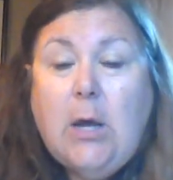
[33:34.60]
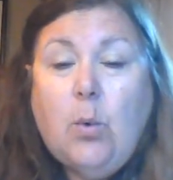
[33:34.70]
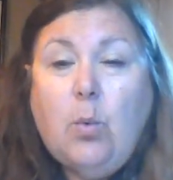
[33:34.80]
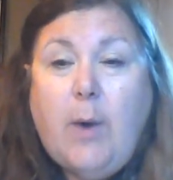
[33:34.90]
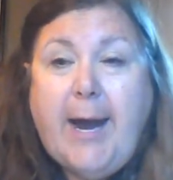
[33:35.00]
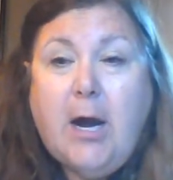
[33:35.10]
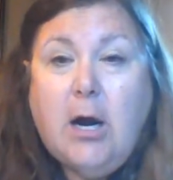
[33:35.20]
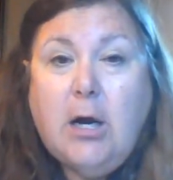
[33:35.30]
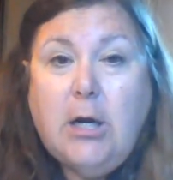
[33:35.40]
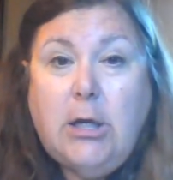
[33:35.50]

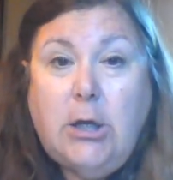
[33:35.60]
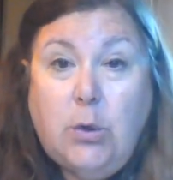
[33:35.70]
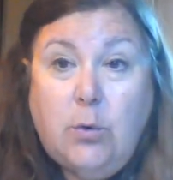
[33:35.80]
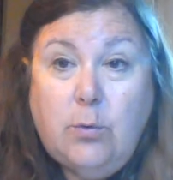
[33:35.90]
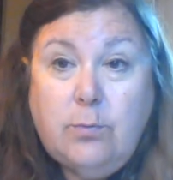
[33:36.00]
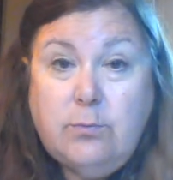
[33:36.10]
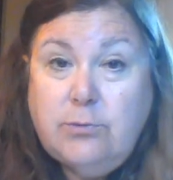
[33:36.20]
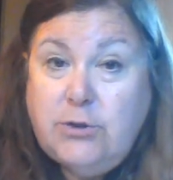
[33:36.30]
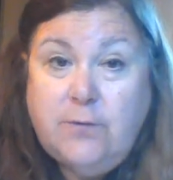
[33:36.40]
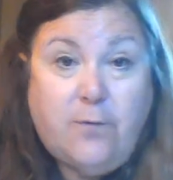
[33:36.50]
where you
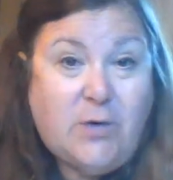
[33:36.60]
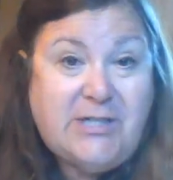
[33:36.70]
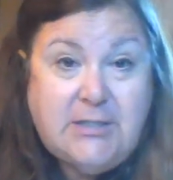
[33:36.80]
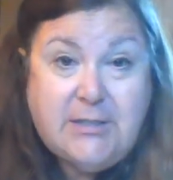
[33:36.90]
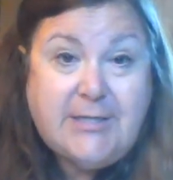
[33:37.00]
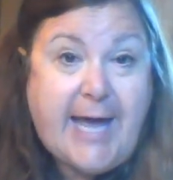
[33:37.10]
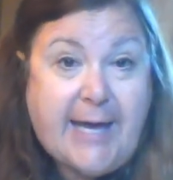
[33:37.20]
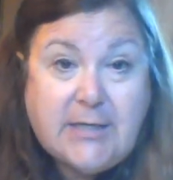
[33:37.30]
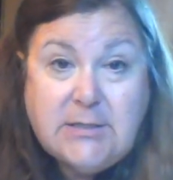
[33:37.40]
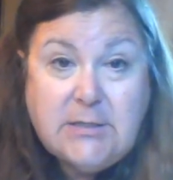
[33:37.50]
do voice to
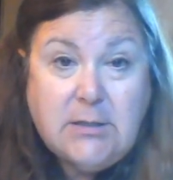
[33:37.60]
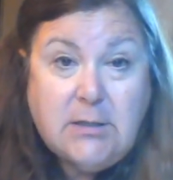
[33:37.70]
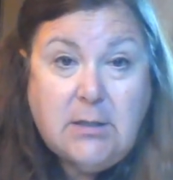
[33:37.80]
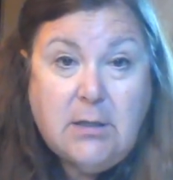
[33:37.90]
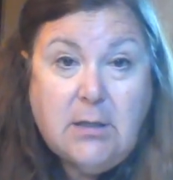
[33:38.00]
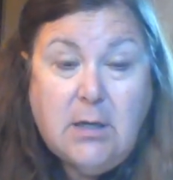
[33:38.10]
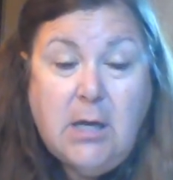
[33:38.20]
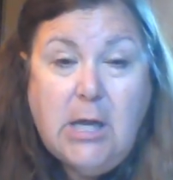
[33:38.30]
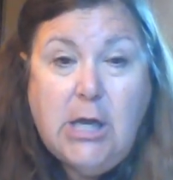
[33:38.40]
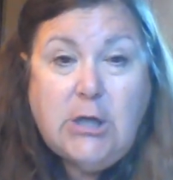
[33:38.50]
text.
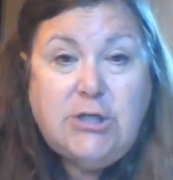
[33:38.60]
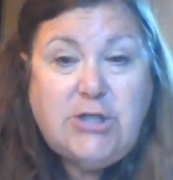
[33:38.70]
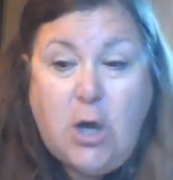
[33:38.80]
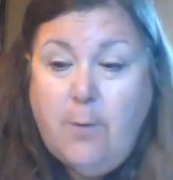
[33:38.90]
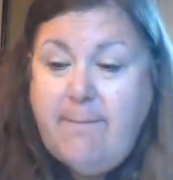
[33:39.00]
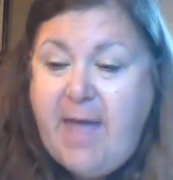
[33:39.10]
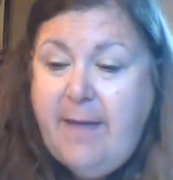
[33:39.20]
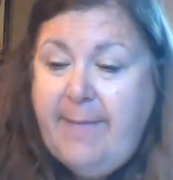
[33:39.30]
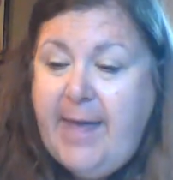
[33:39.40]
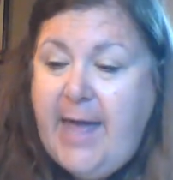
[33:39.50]
So
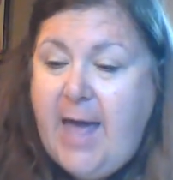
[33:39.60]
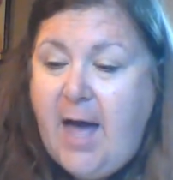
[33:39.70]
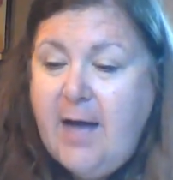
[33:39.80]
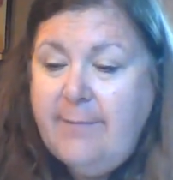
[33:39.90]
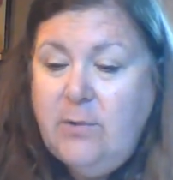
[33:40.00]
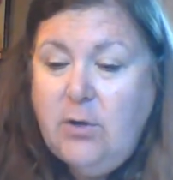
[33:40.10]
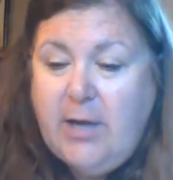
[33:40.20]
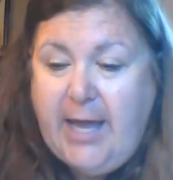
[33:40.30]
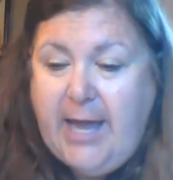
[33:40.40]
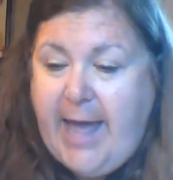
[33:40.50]
maybe I'm
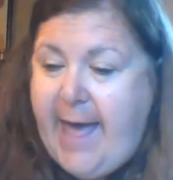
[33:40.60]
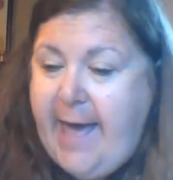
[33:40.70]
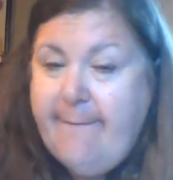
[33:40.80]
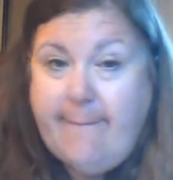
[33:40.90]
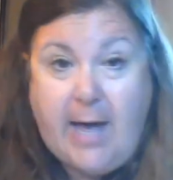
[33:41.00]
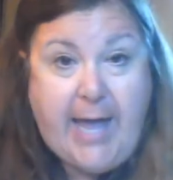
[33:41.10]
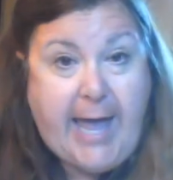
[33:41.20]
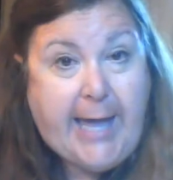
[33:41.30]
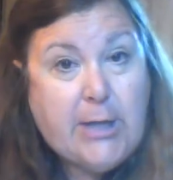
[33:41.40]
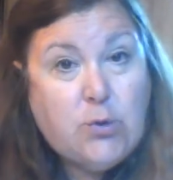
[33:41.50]
looking at my
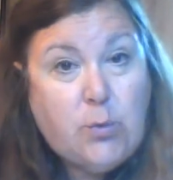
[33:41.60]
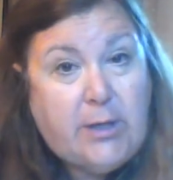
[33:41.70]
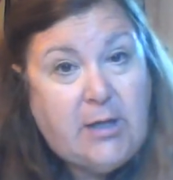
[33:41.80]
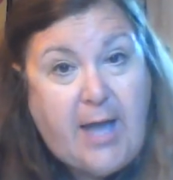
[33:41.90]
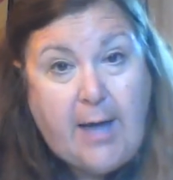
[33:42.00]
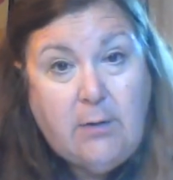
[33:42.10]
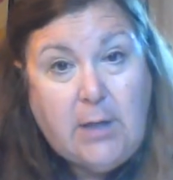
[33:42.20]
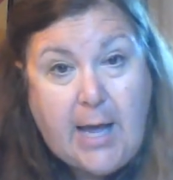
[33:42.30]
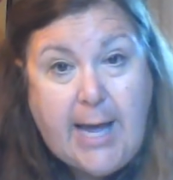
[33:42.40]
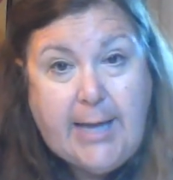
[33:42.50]
handwritten
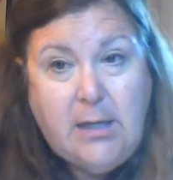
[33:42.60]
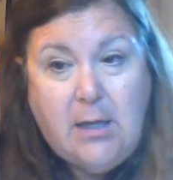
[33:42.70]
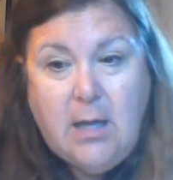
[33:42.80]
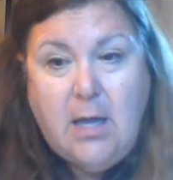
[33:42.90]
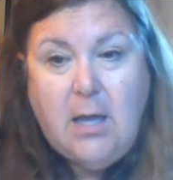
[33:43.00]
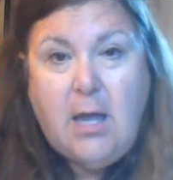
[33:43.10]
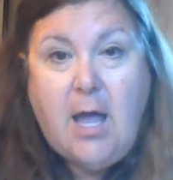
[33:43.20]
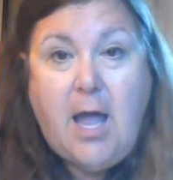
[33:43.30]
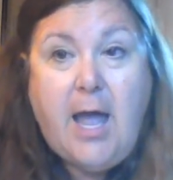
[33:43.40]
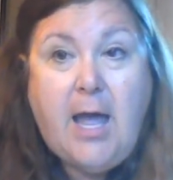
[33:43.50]
outline
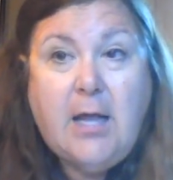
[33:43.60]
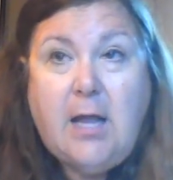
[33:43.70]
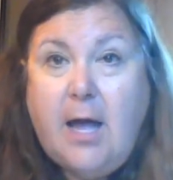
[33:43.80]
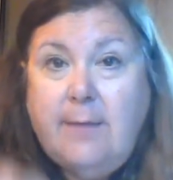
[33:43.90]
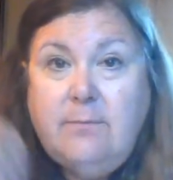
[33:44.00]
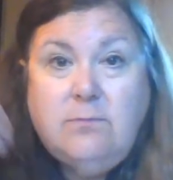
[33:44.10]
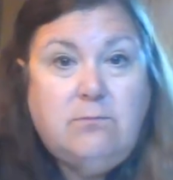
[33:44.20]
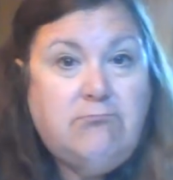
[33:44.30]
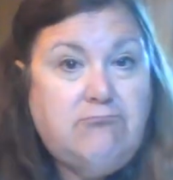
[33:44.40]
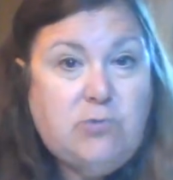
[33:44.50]
and I'm
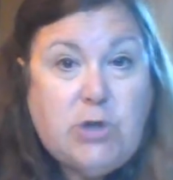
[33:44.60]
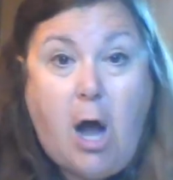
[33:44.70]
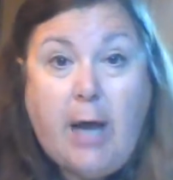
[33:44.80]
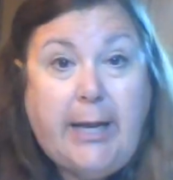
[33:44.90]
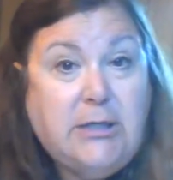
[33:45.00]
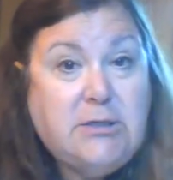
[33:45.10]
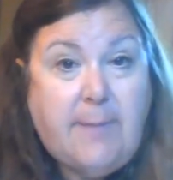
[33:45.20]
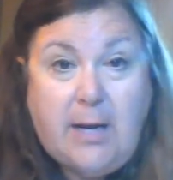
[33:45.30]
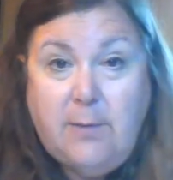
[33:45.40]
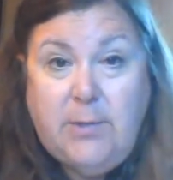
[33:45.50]
talking to
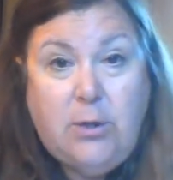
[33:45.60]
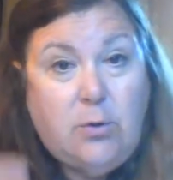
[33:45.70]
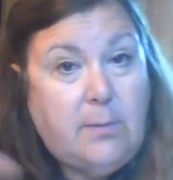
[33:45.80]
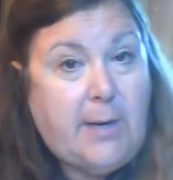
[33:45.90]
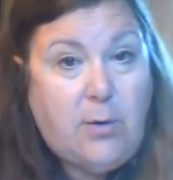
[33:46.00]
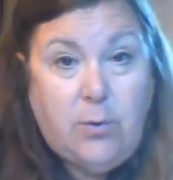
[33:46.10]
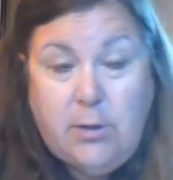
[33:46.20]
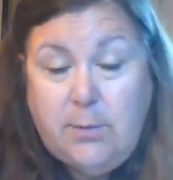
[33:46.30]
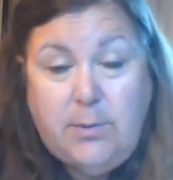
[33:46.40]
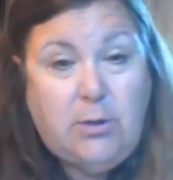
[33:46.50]
my computer and my
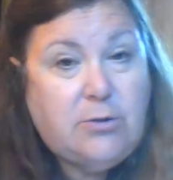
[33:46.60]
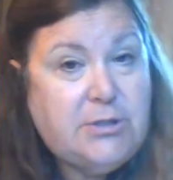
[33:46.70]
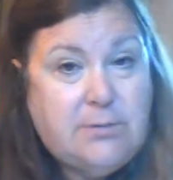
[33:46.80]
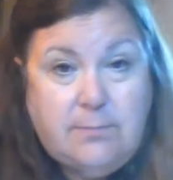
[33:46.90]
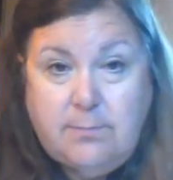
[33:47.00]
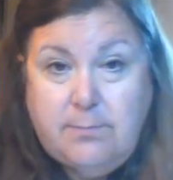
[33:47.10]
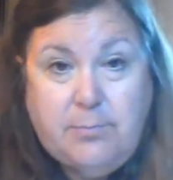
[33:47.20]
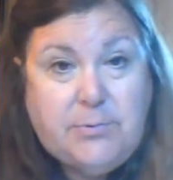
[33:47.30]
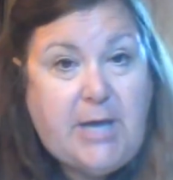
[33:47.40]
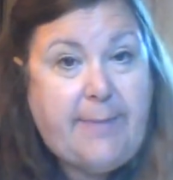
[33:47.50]
computer's
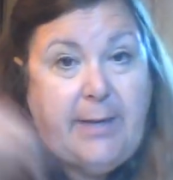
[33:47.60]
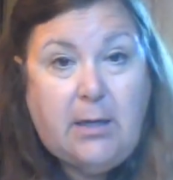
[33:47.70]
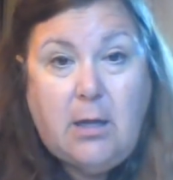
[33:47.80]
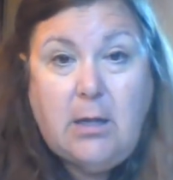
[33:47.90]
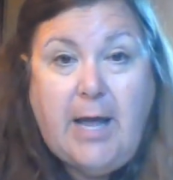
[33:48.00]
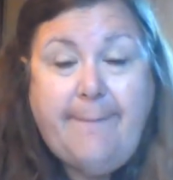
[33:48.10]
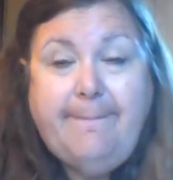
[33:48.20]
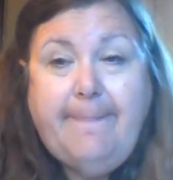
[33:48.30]
typing it all up.